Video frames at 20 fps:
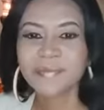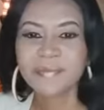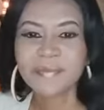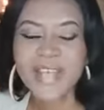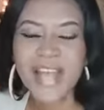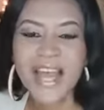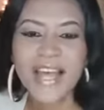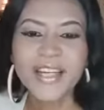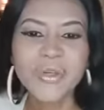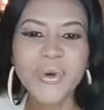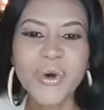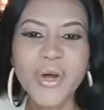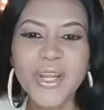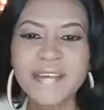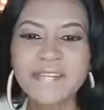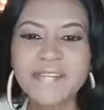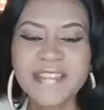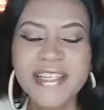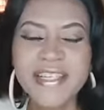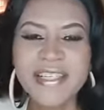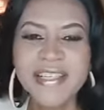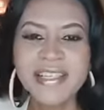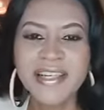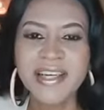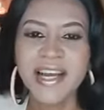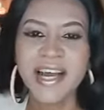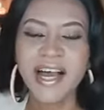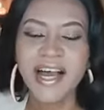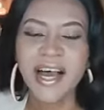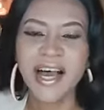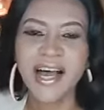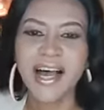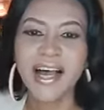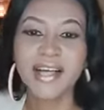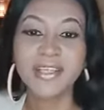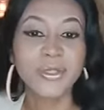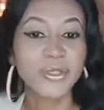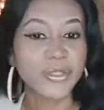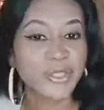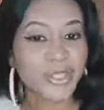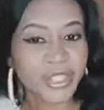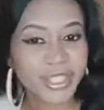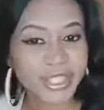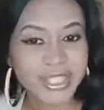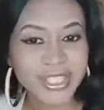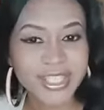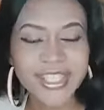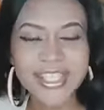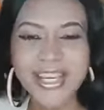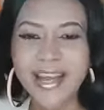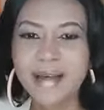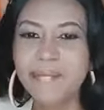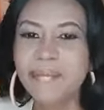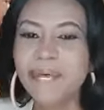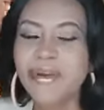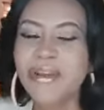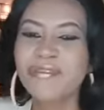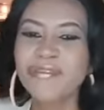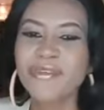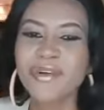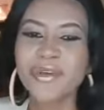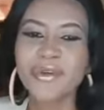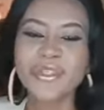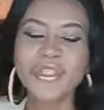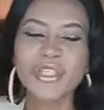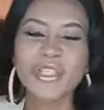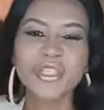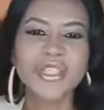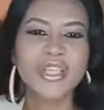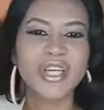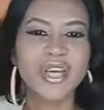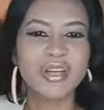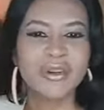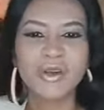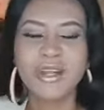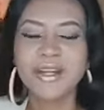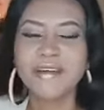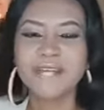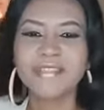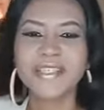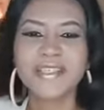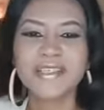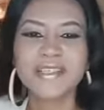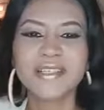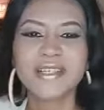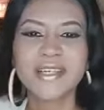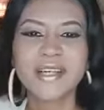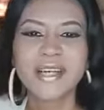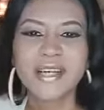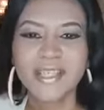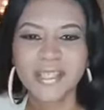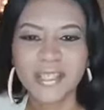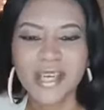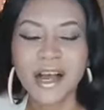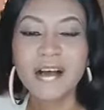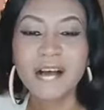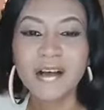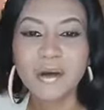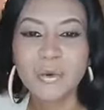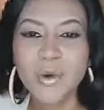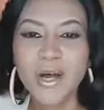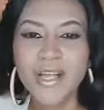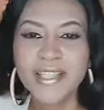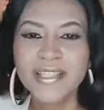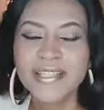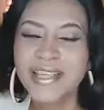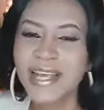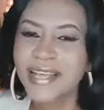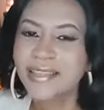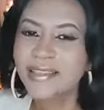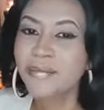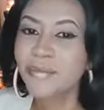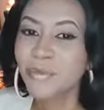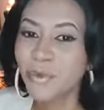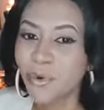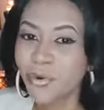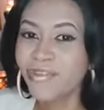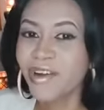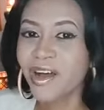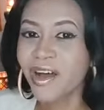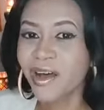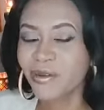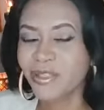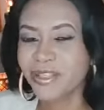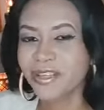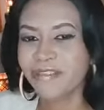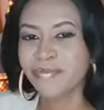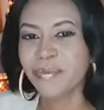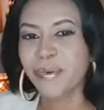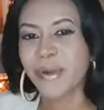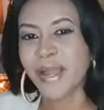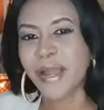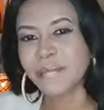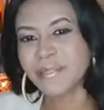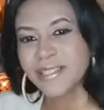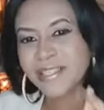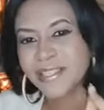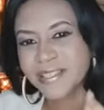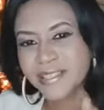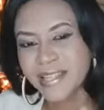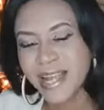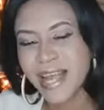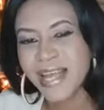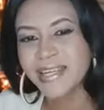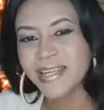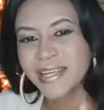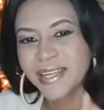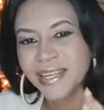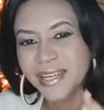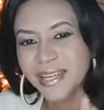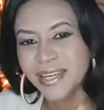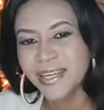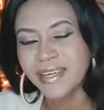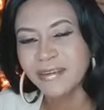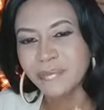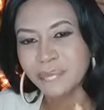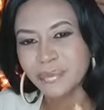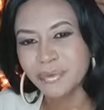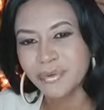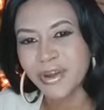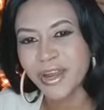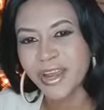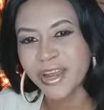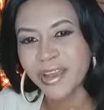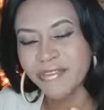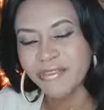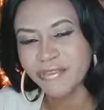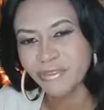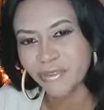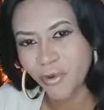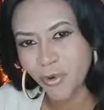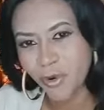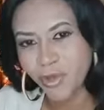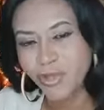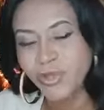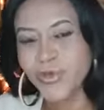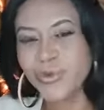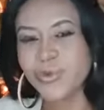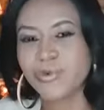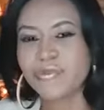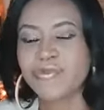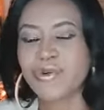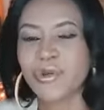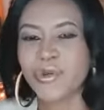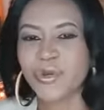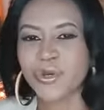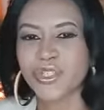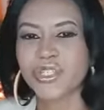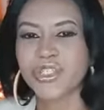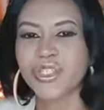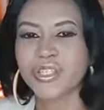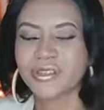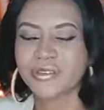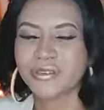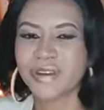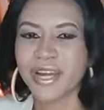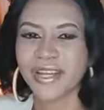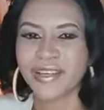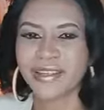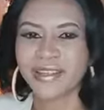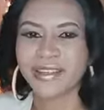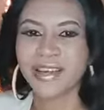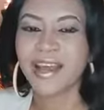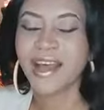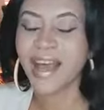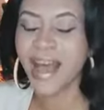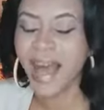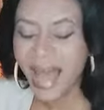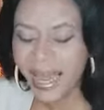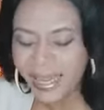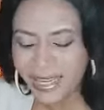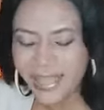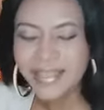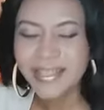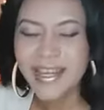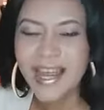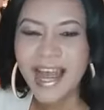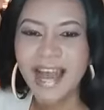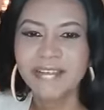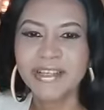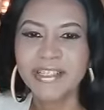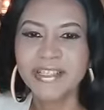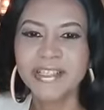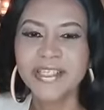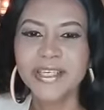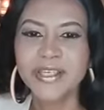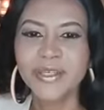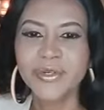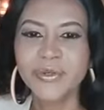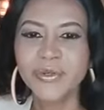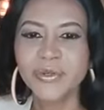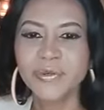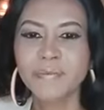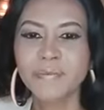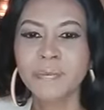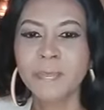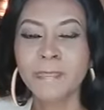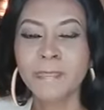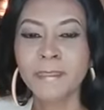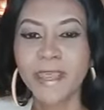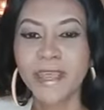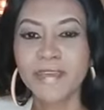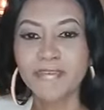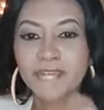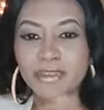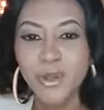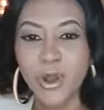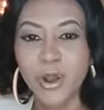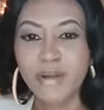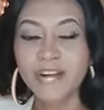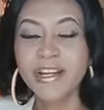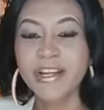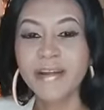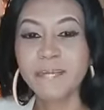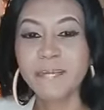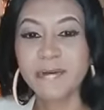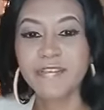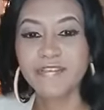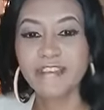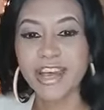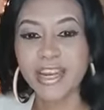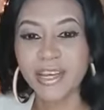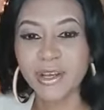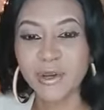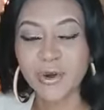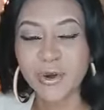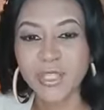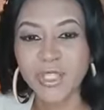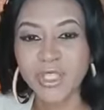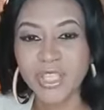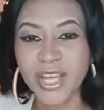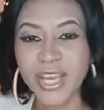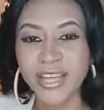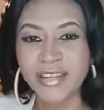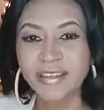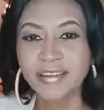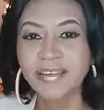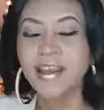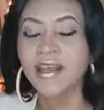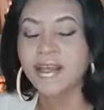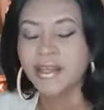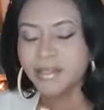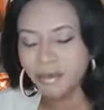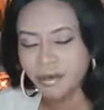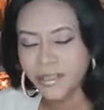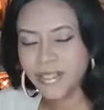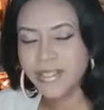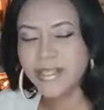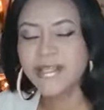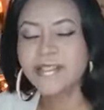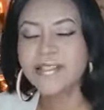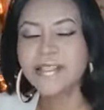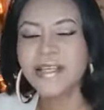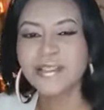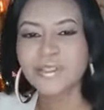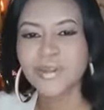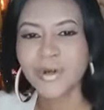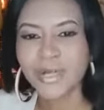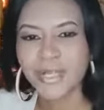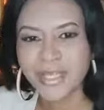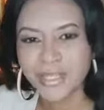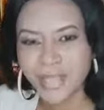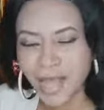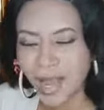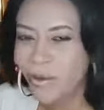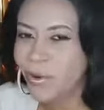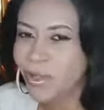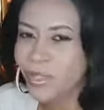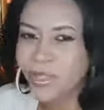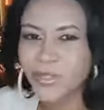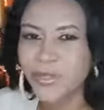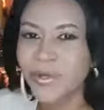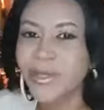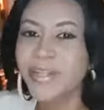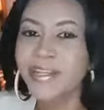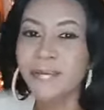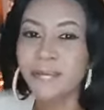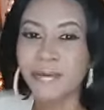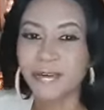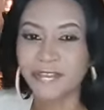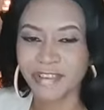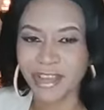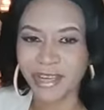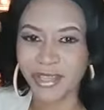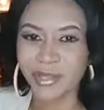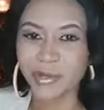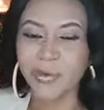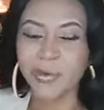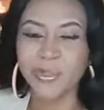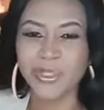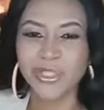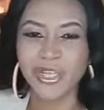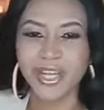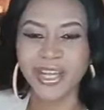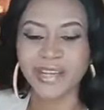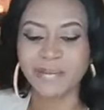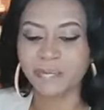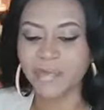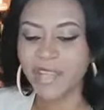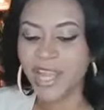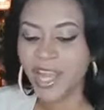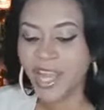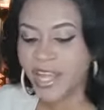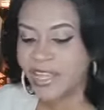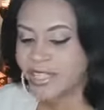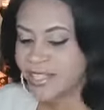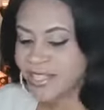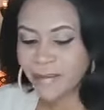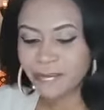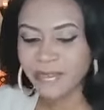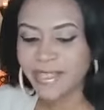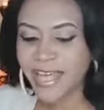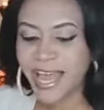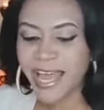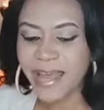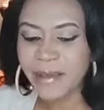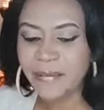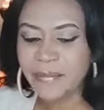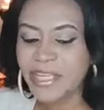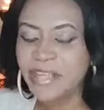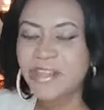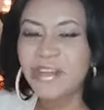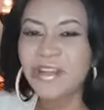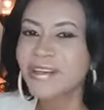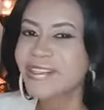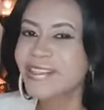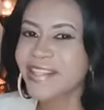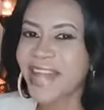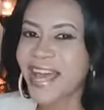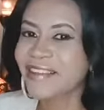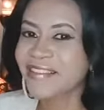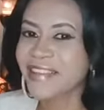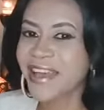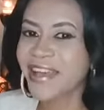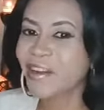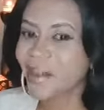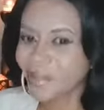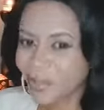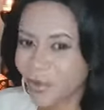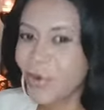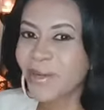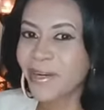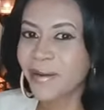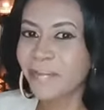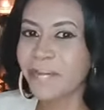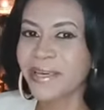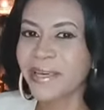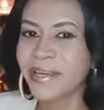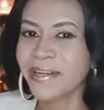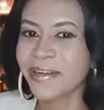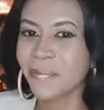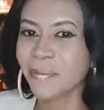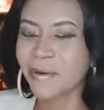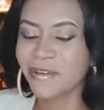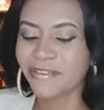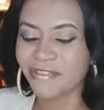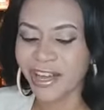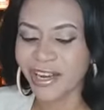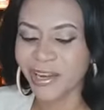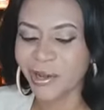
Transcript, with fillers: and all of the uh, Uchichi, I'm praying for Uchichi, and all of the younger ones at the Mova House of Prayer. I'm standing in prayer for you, for your children. I can guarantee you, if you're in the prophetic Goshen, your sons and daughters are also in the prophetic Goshen. Sometimes it looks like they're not going to be in the prophetic